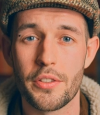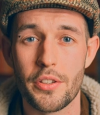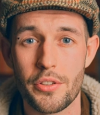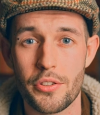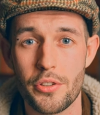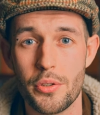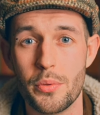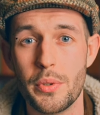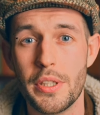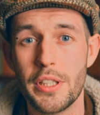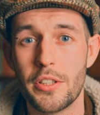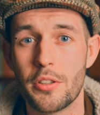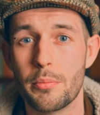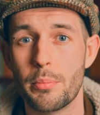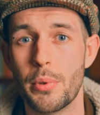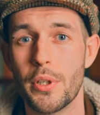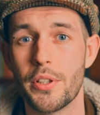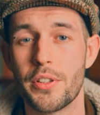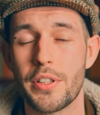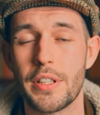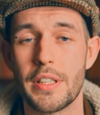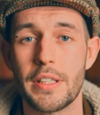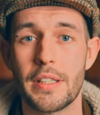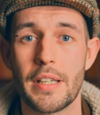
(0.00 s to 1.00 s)
that you need to
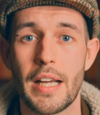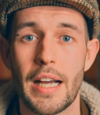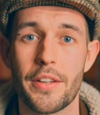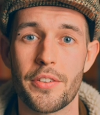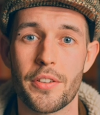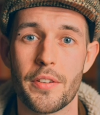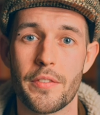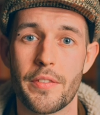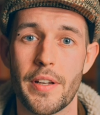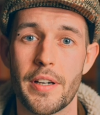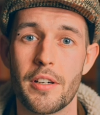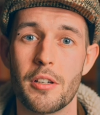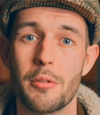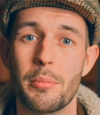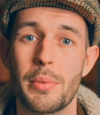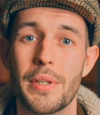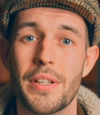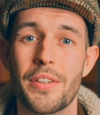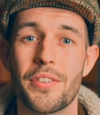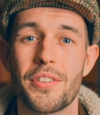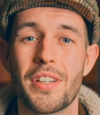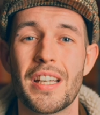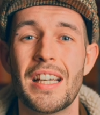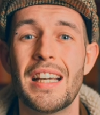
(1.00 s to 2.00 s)
put in as a
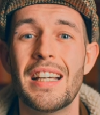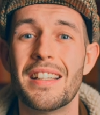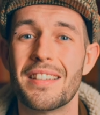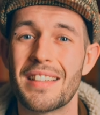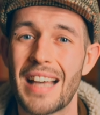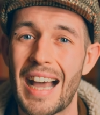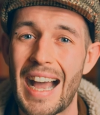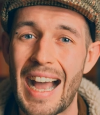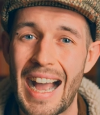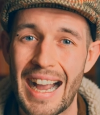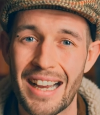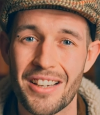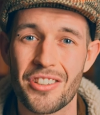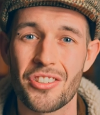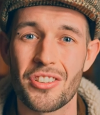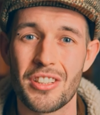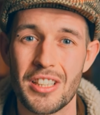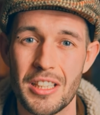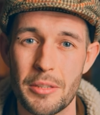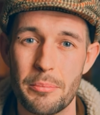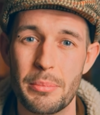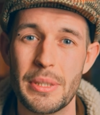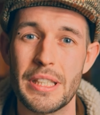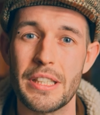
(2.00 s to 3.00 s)
therapist to
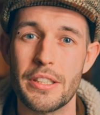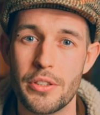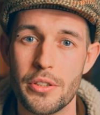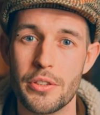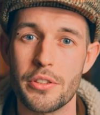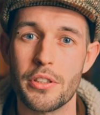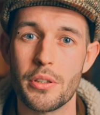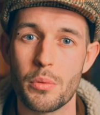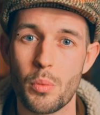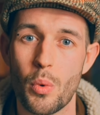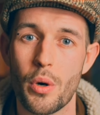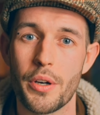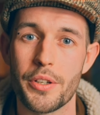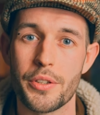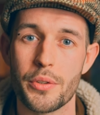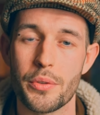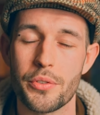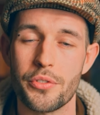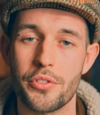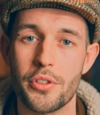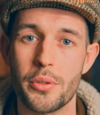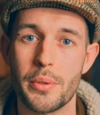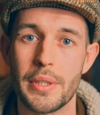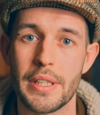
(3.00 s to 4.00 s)
actually be good at what
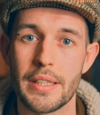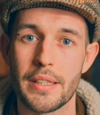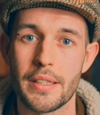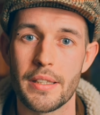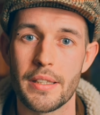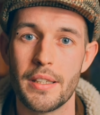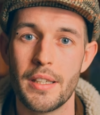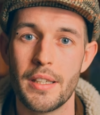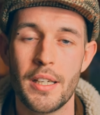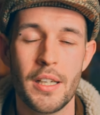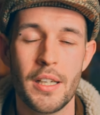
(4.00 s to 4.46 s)
you're doing.